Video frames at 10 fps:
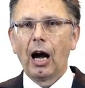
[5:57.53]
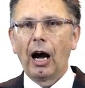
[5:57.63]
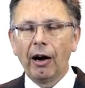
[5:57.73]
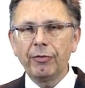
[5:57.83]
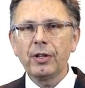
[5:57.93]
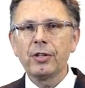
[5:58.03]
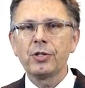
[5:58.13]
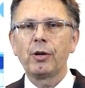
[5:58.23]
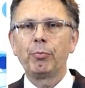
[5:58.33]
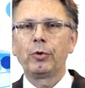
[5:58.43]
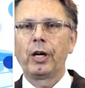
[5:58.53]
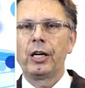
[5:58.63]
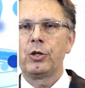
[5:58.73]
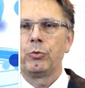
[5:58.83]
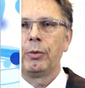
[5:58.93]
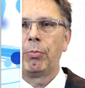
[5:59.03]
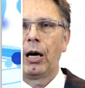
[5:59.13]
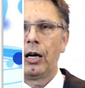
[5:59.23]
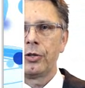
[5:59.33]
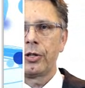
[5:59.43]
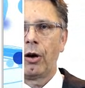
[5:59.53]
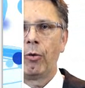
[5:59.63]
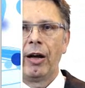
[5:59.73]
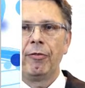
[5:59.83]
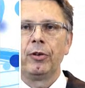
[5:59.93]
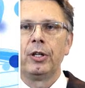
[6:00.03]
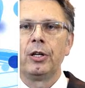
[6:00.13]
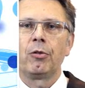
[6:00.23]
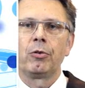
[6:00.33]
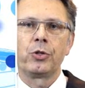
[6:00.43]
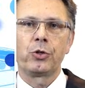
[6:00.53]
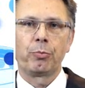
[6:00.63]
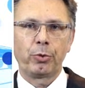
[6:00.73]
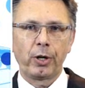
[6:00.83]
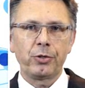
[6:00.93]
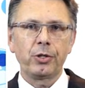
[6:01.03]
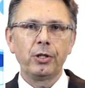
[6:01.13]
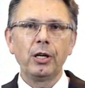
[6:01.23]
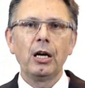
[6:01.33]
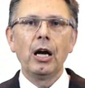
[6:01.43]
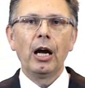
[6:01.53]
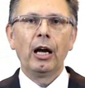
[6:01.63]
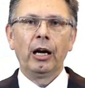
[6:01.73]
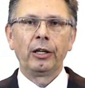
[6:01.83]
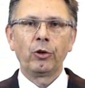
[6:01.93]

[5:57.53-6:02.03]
After the separation, we pass our effluent through a suppressor and